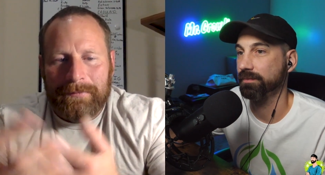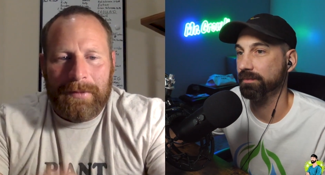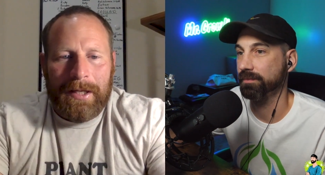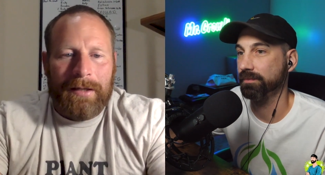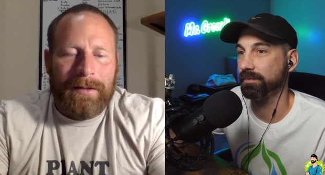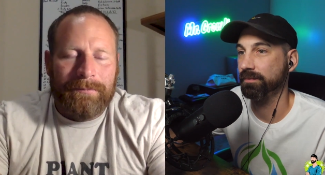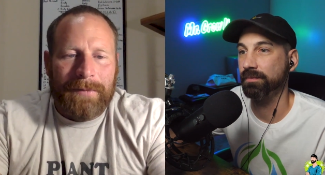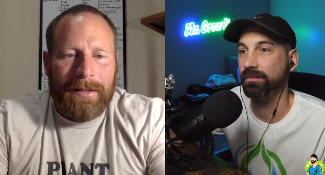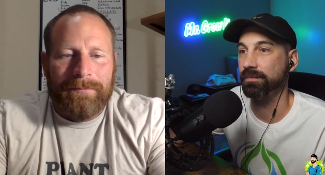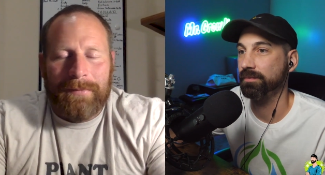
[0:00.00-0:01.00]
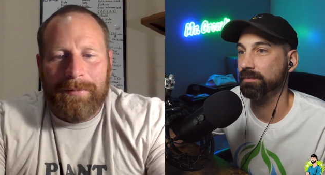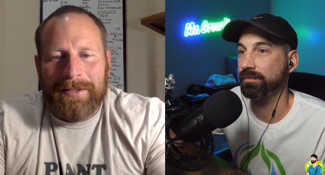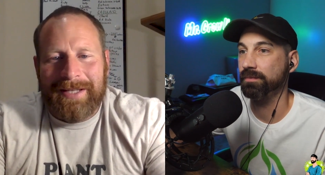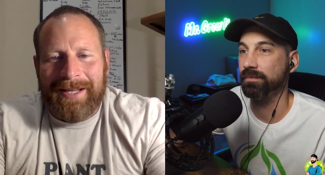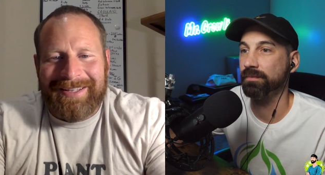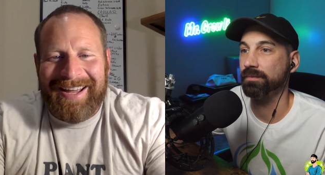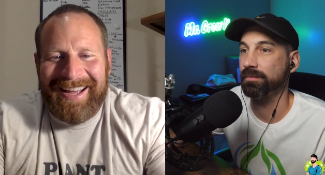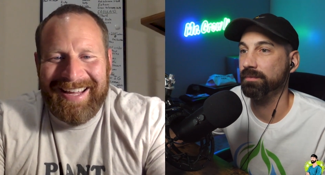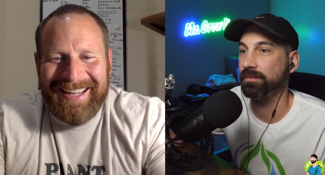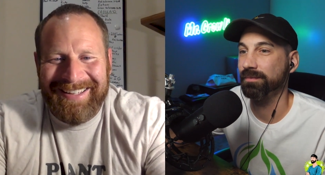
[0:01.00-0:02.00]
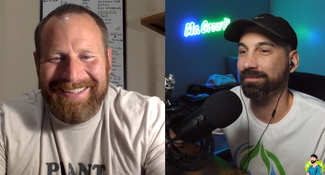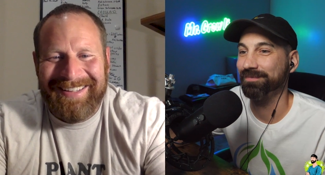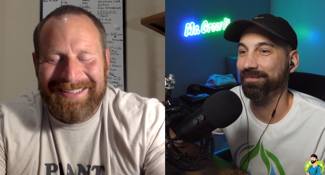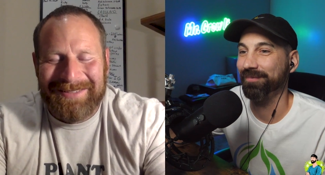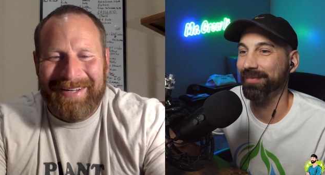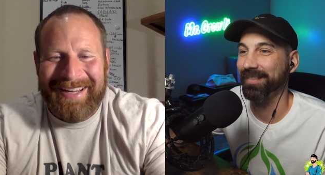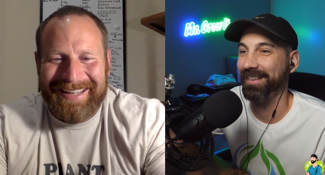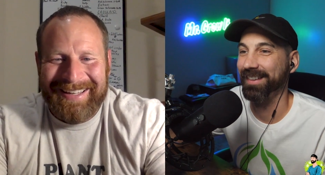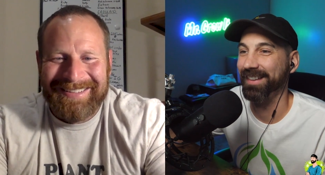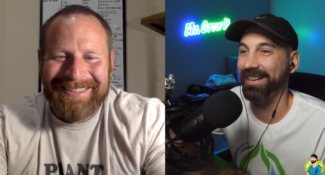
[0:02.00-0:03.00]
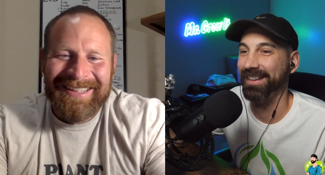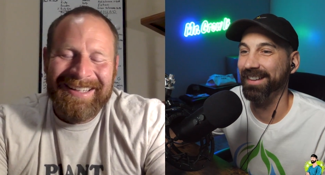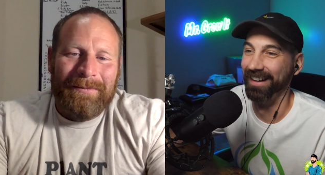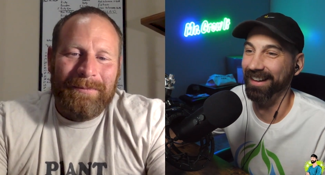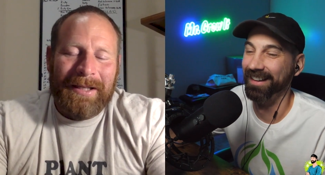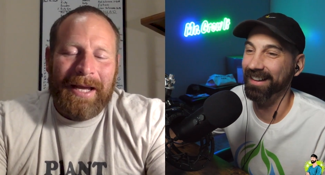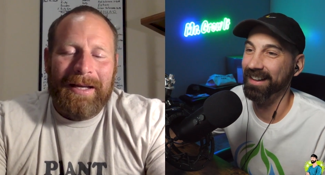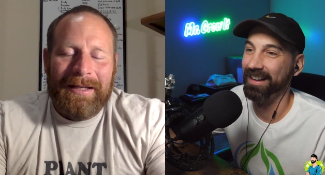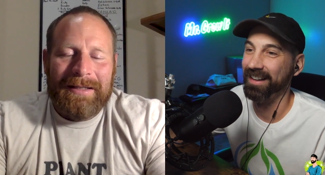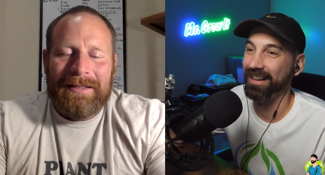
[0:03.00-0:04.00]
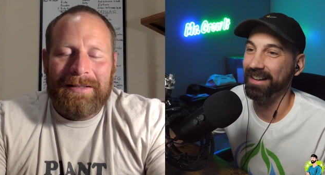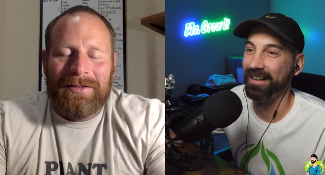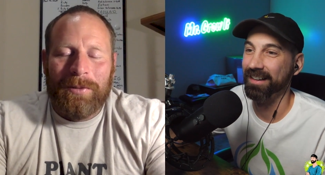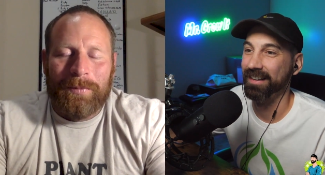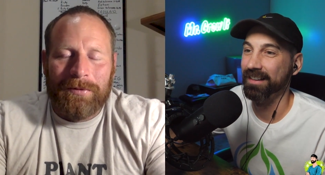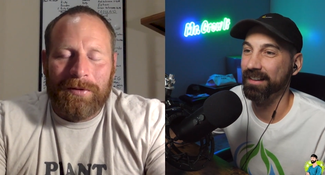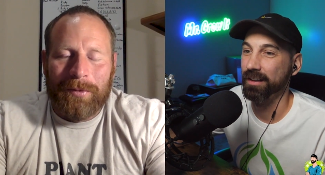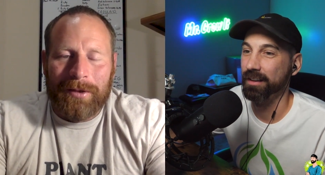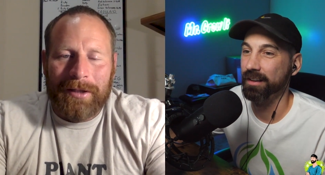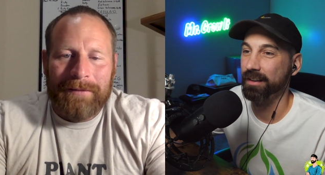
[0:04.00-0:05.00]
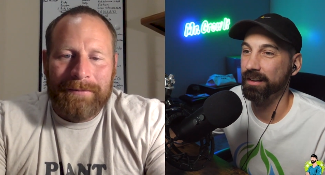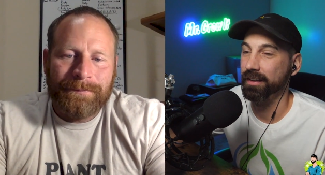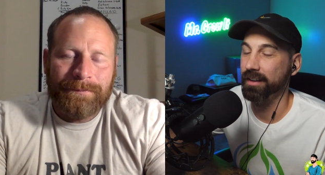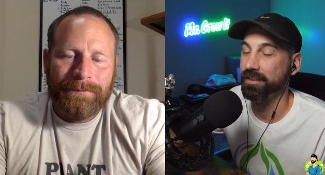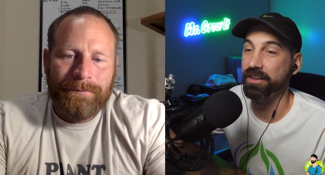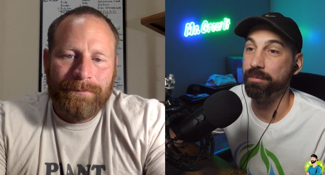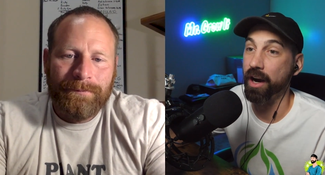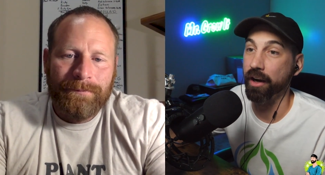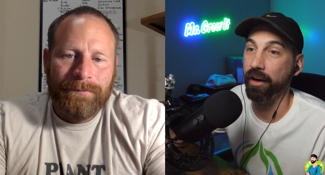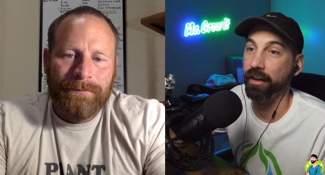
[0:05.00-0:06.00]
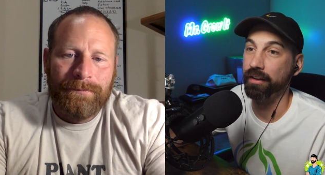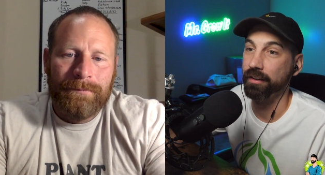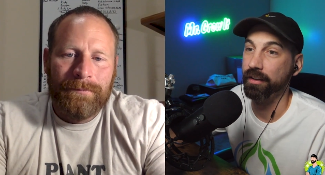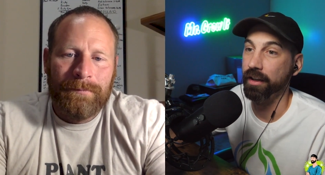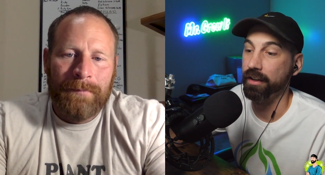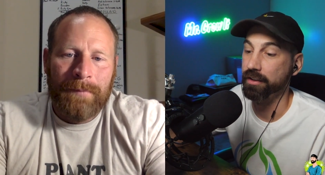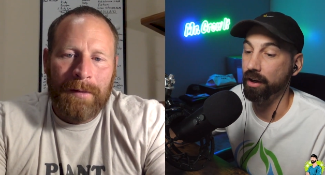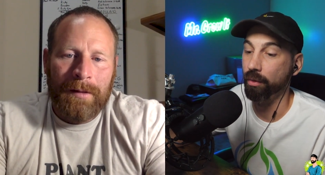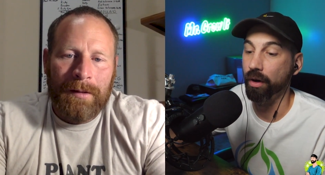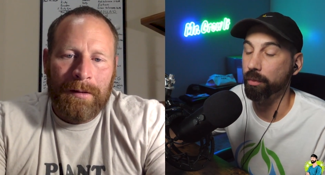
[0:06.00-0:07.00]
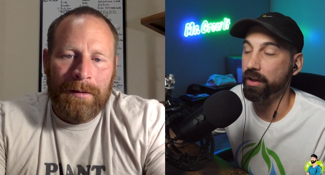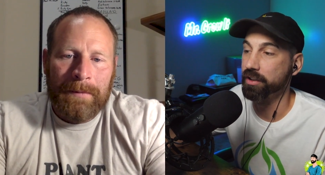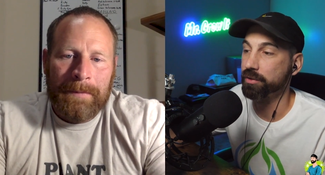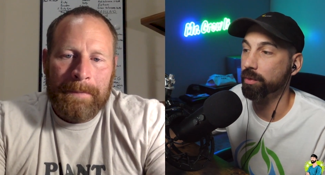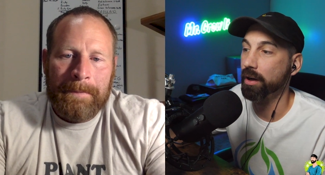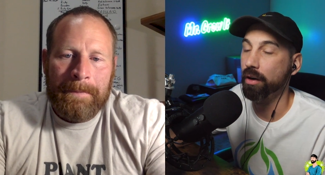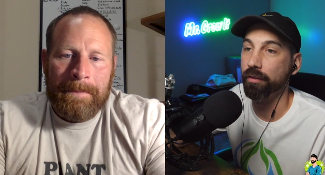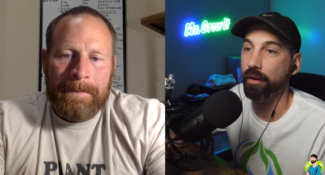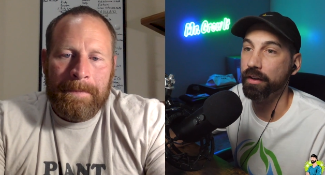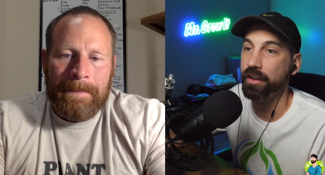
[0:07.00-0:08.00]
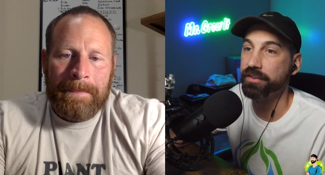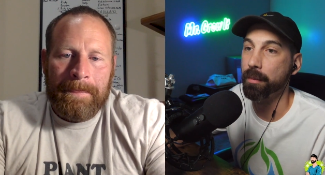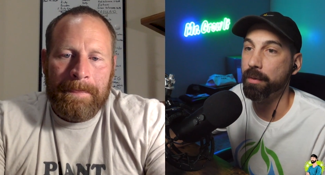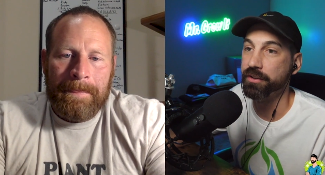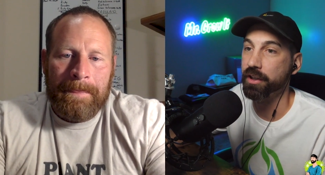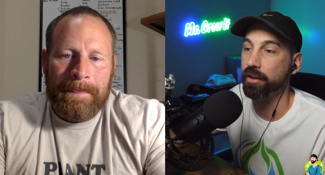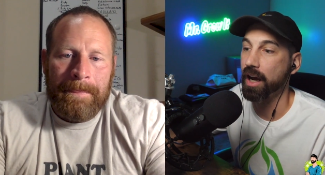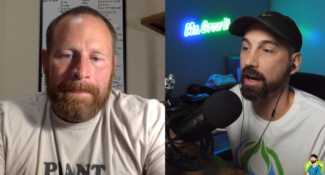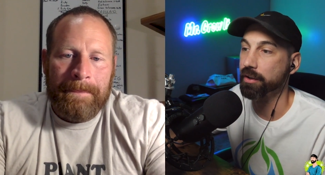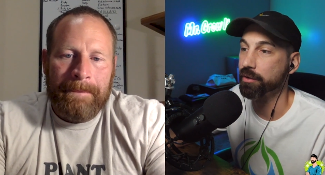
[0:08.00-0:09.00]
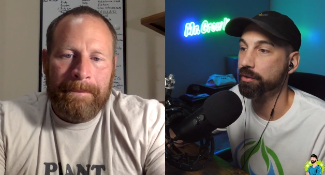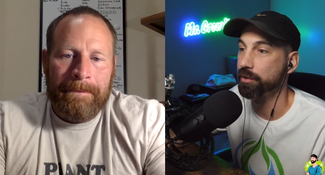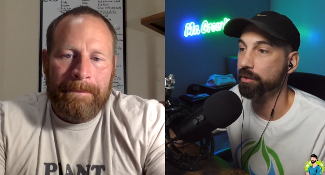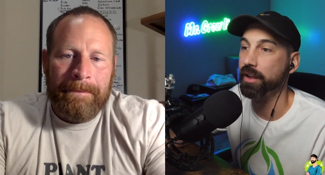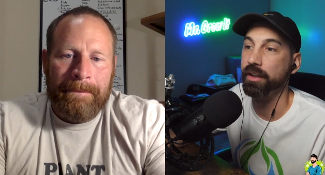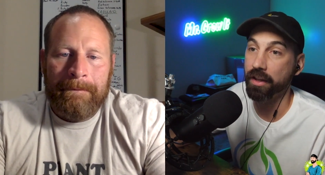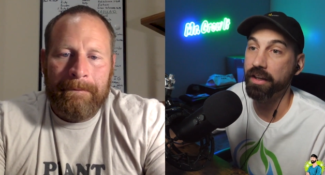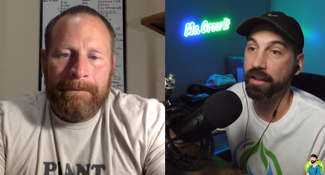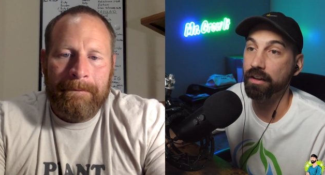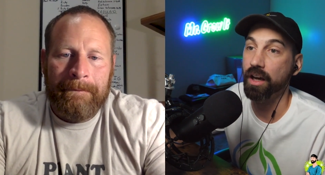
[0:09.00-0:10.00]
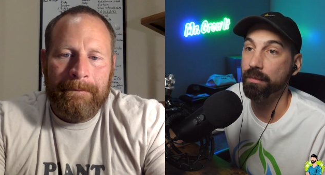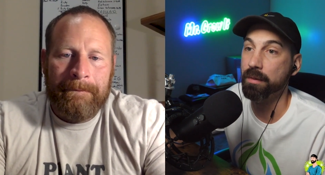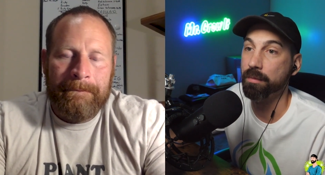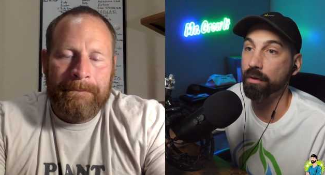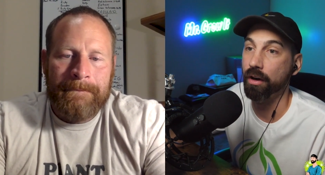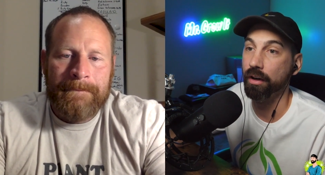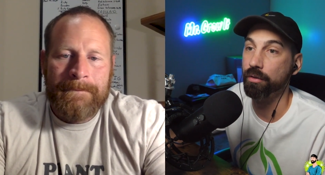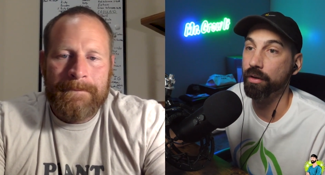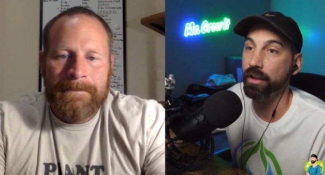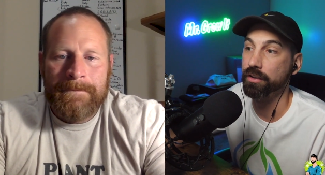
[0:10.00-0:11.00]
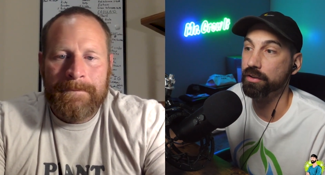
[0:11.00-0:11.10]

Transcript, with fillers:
Speaker 1: Yeah, I'm, I'm, I'm the salad guy. That's me, I guess. But yeah, it is, it's super rewarding.
Speaker 2: It's inspiring. And you know what we just went over in this episode, how you do it. I think a lot of people are going